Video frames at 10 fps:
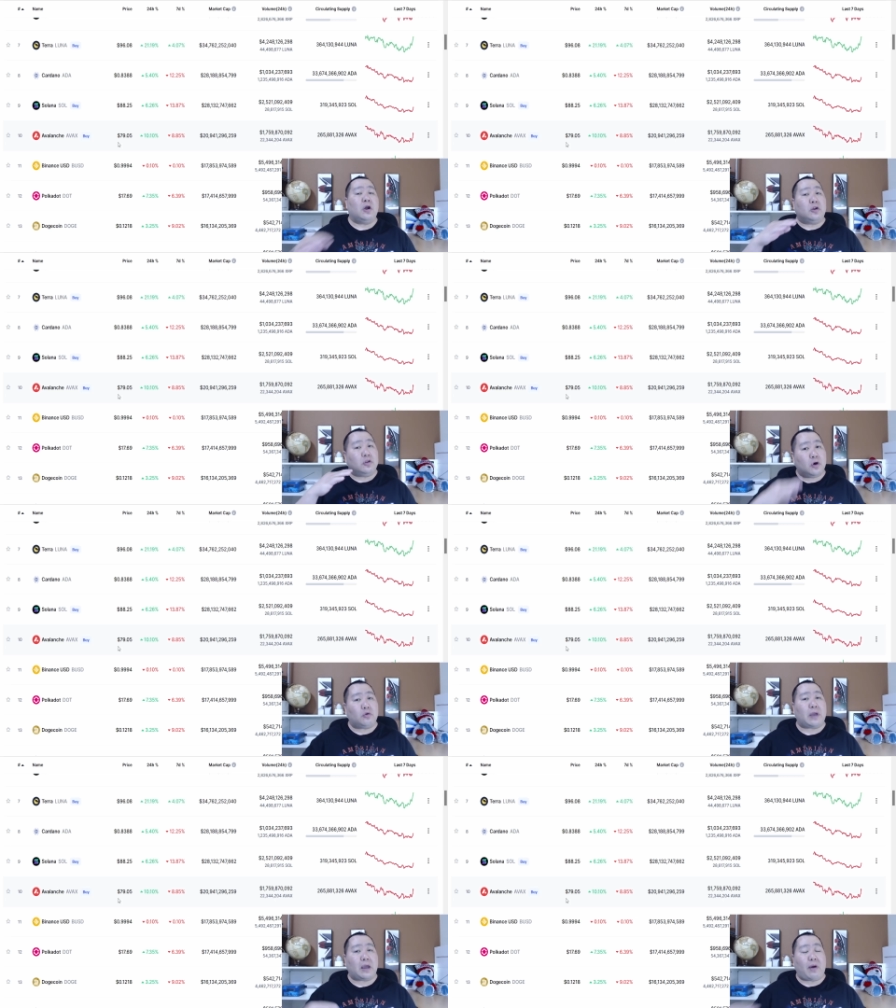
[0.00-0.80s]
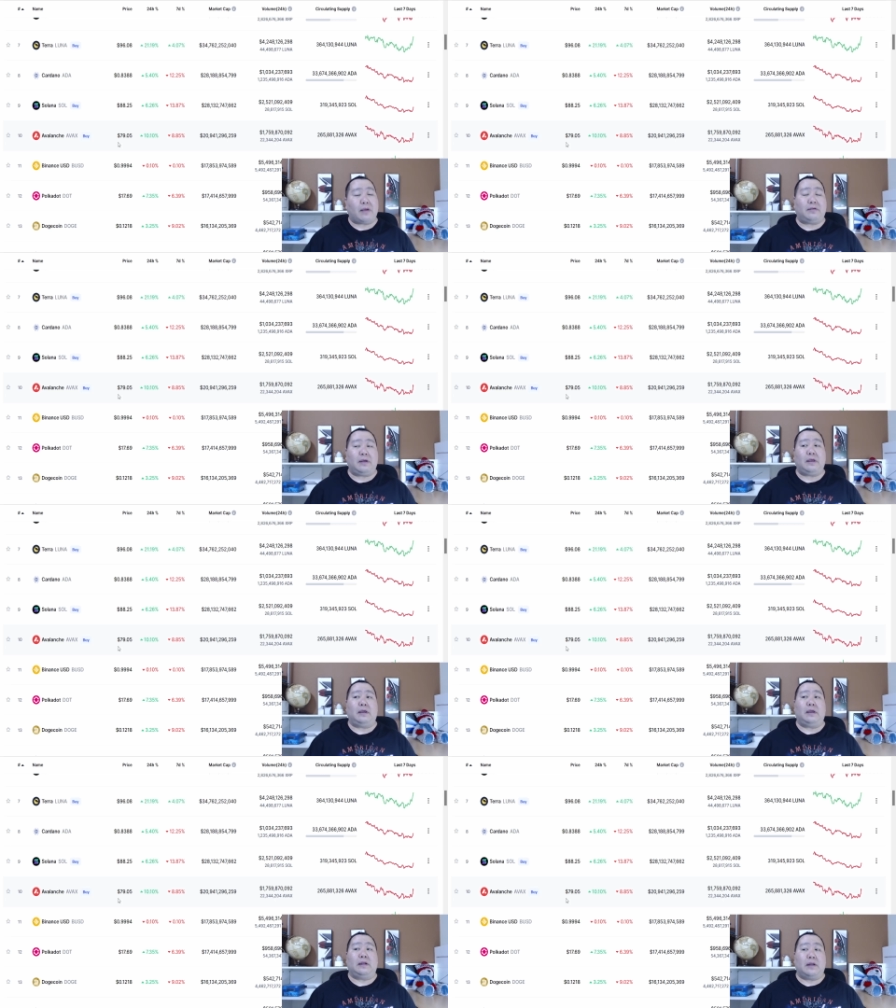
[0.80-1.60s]
no
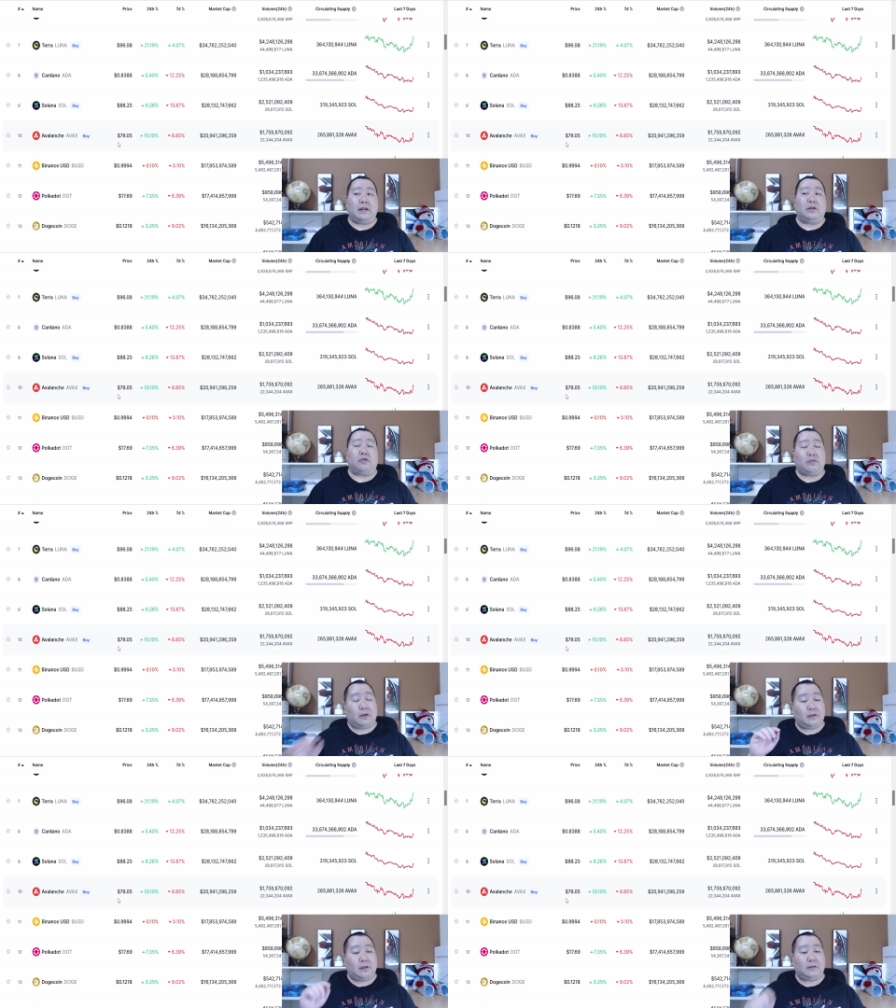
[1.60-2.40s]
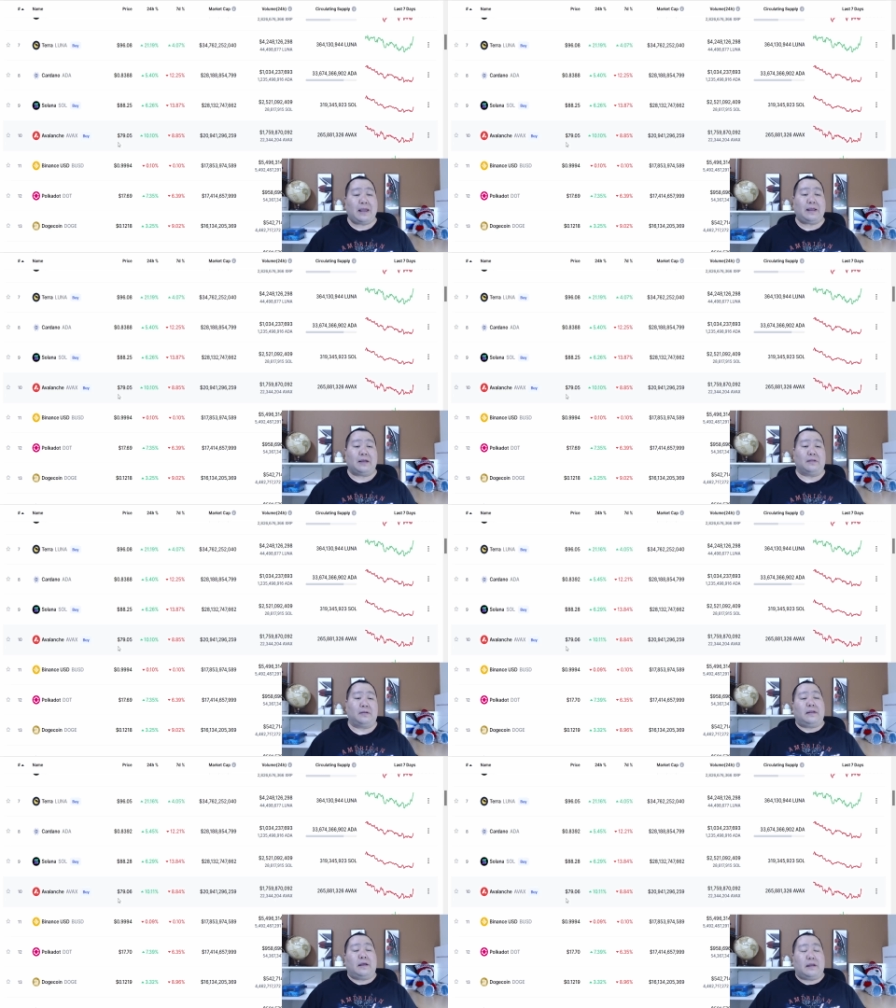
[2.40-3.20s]
KYC in under 60 seconds.